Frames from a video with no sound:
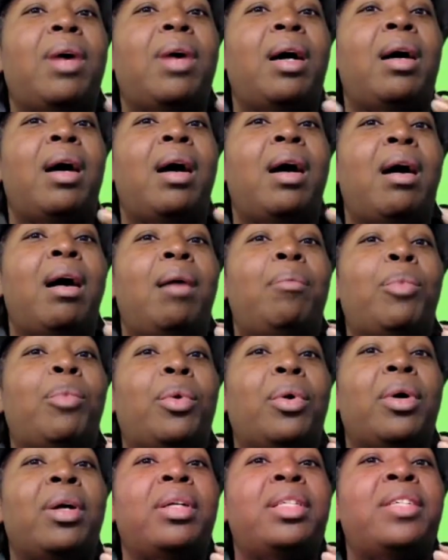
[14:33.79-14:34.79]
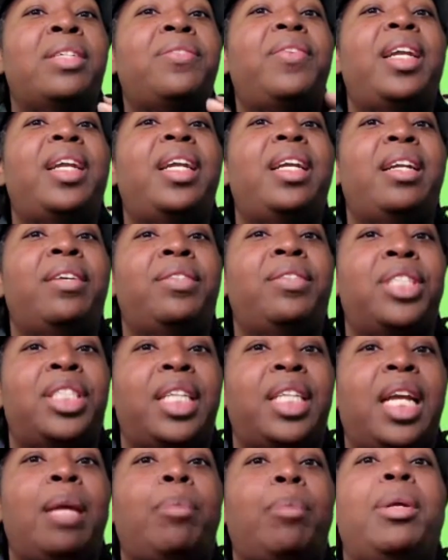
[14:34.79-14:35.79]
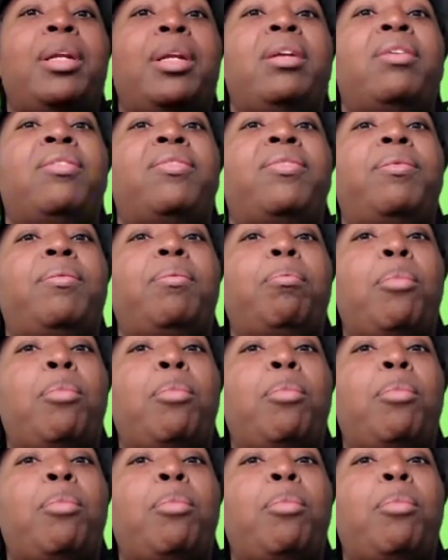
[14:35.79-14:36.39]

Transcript: a more definitive shape and a